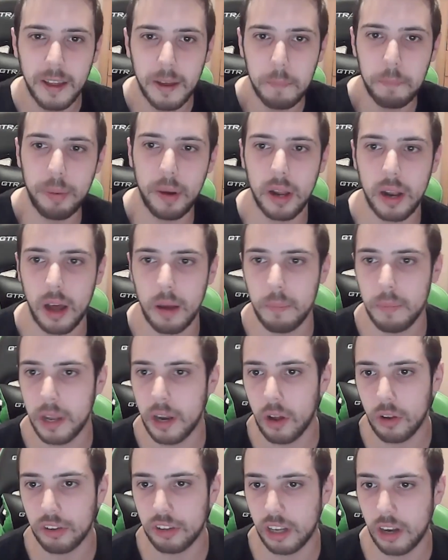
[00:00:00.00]
But in
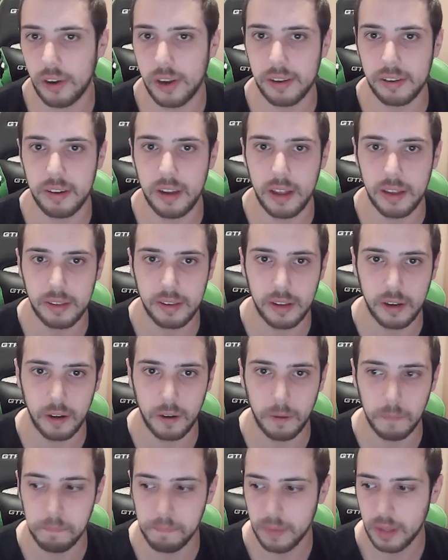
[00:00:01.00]
all seriousness, you
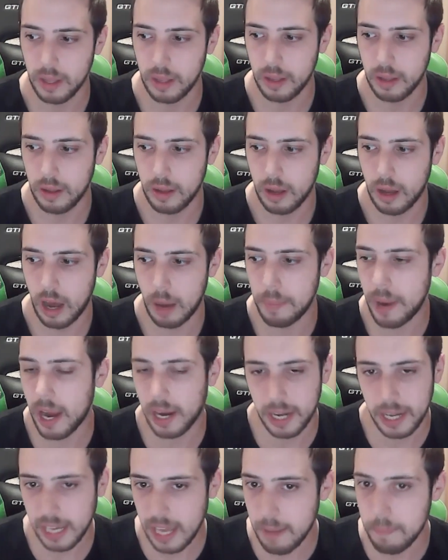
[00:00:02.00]
know, I'm not
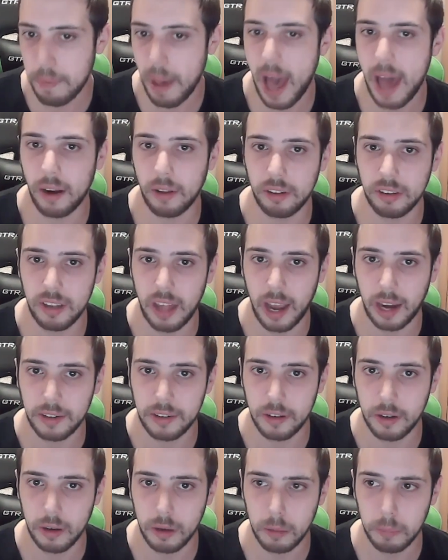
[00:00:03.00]
going to get Battle
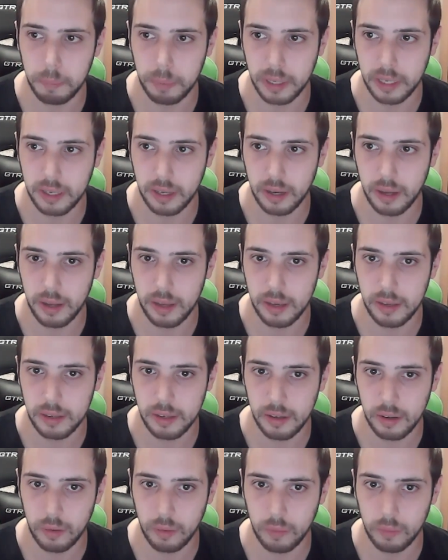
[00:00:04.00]
Sector because,
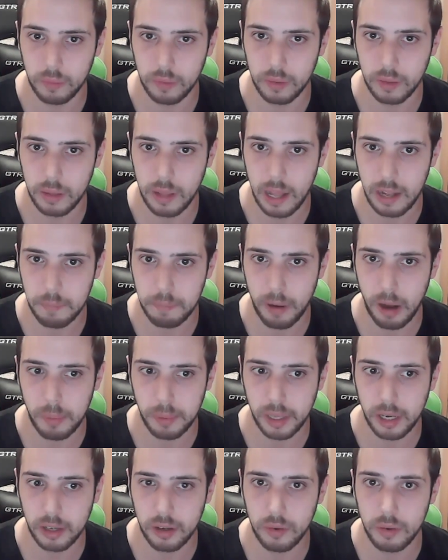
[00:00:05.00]
you know, that's probably
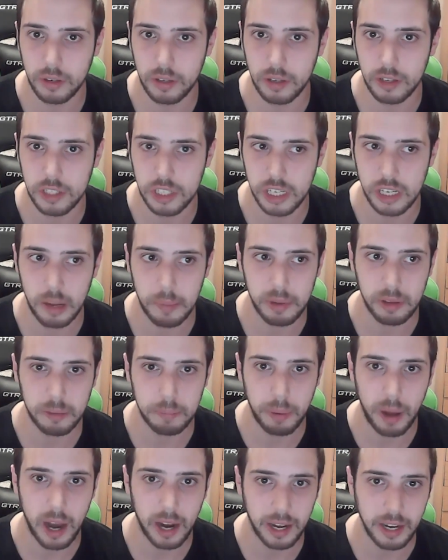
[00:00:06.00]
going to go into GW's
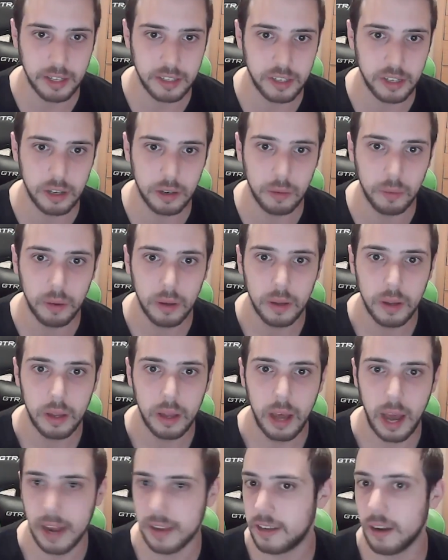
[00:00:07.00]
pocket too.
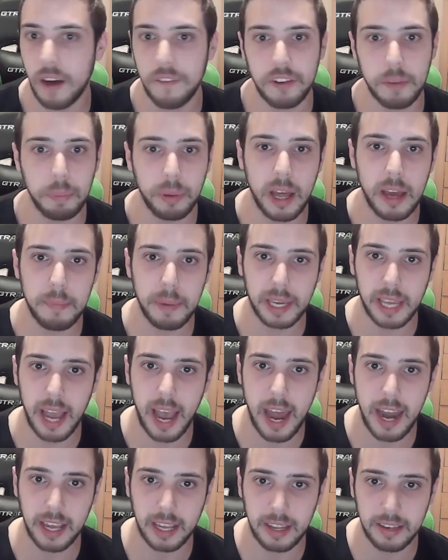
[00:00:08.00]
I still have to play
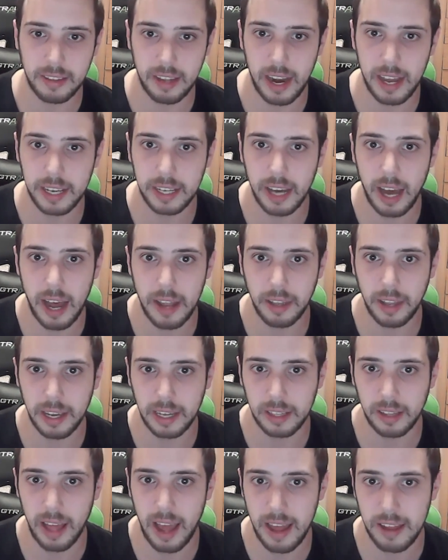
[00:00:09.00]
Mechanicus that I got, like,
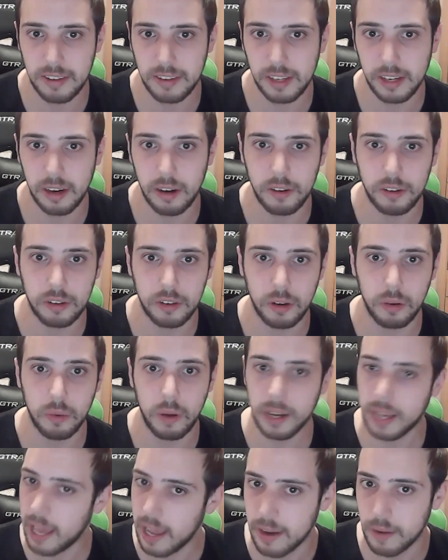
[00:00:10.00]
last year. So,
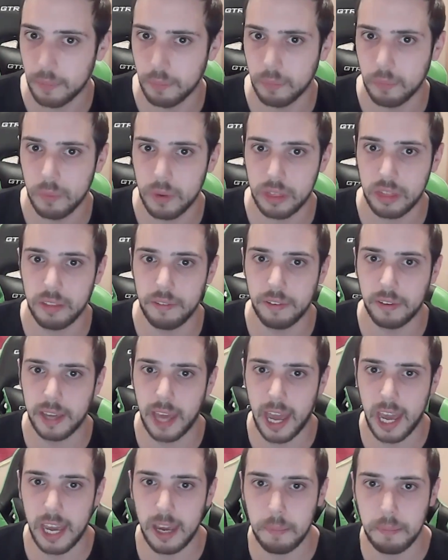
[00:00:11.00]
again, with the
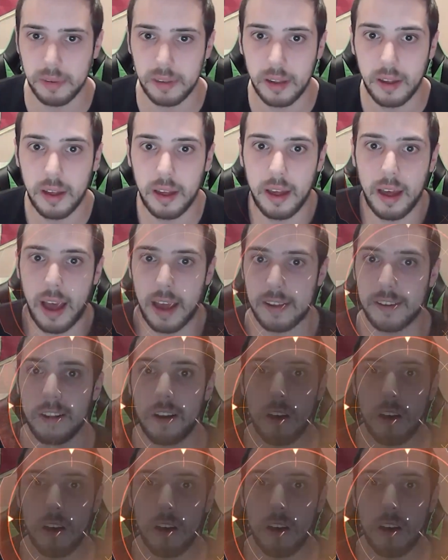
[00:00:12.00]
games, I still